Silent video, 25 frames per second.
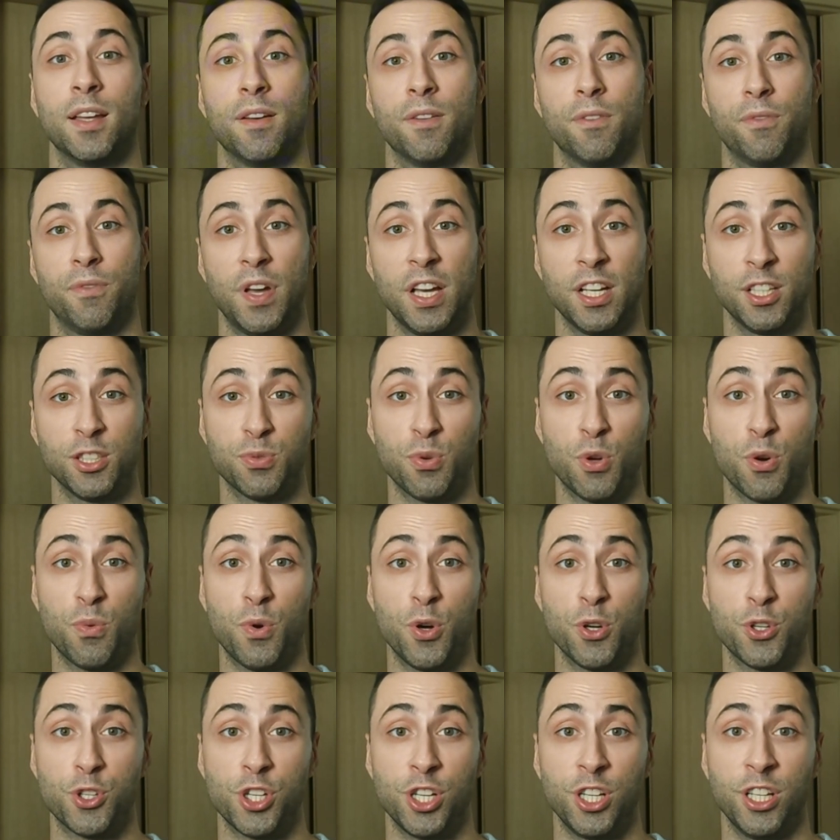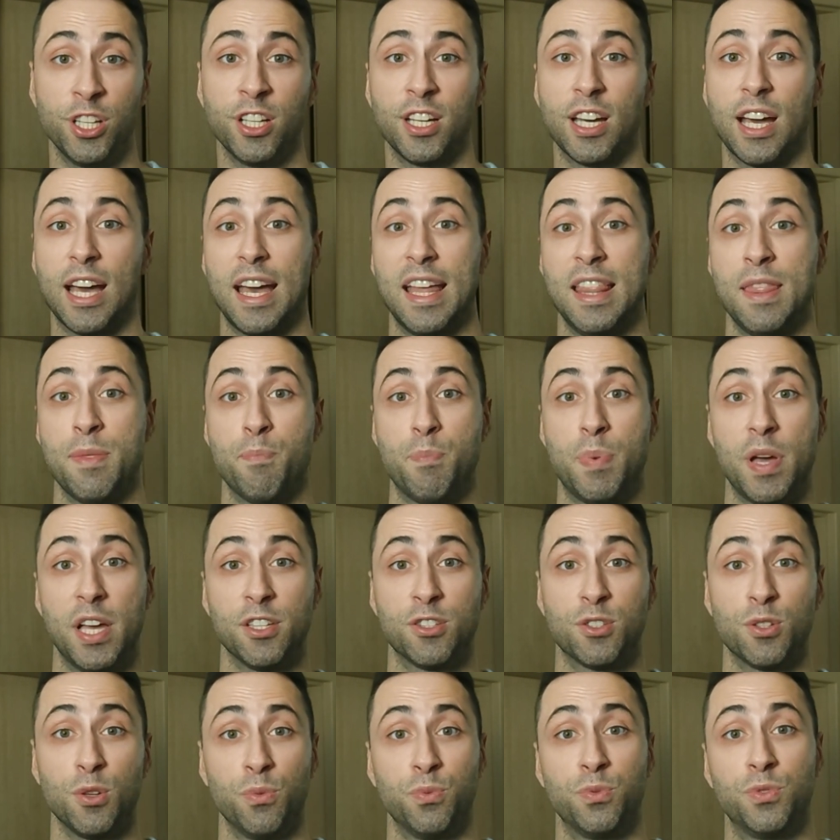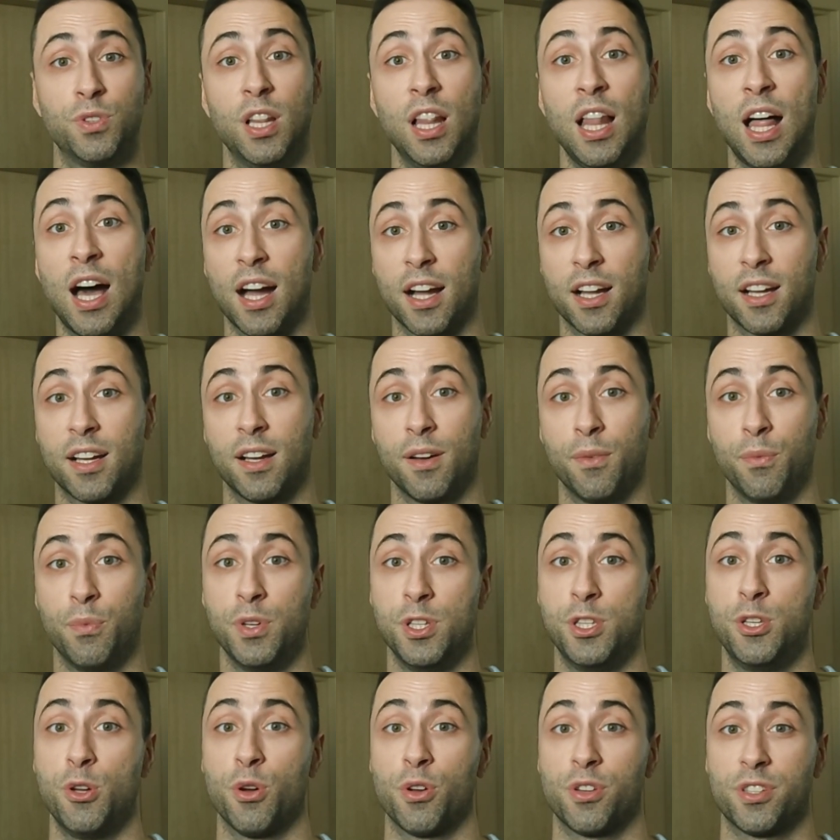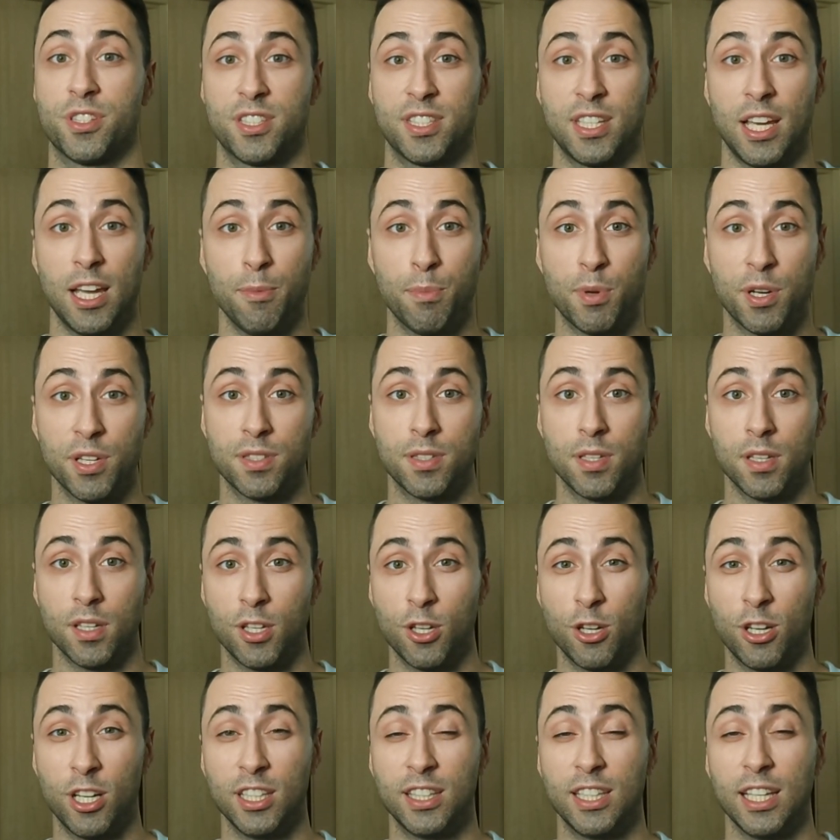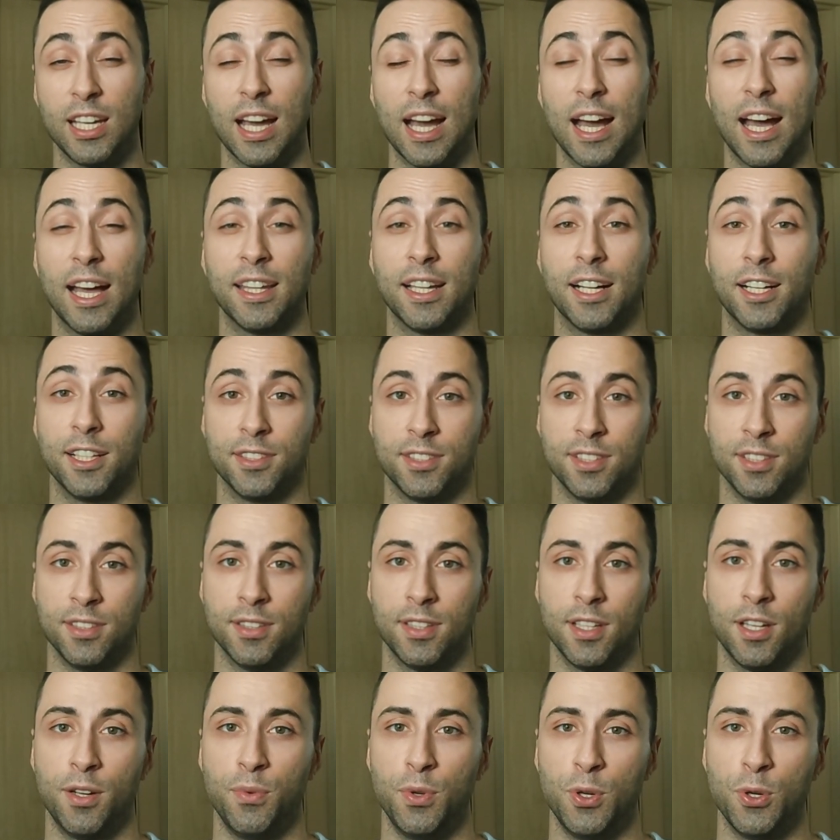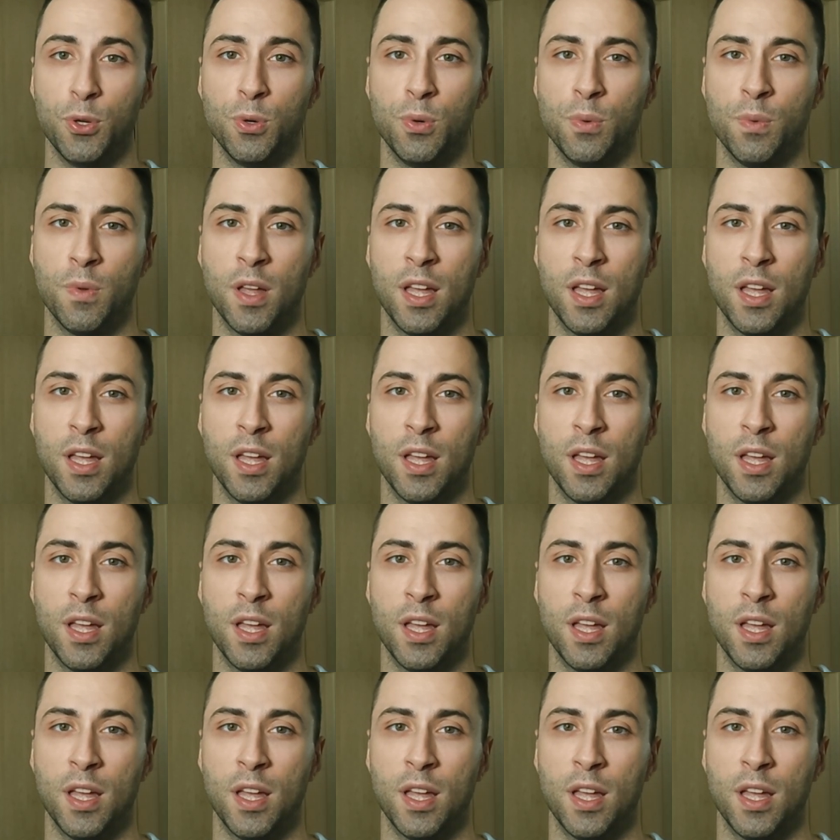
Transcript: Thanks for watching and best of luck with your cybersecurity analyst interview.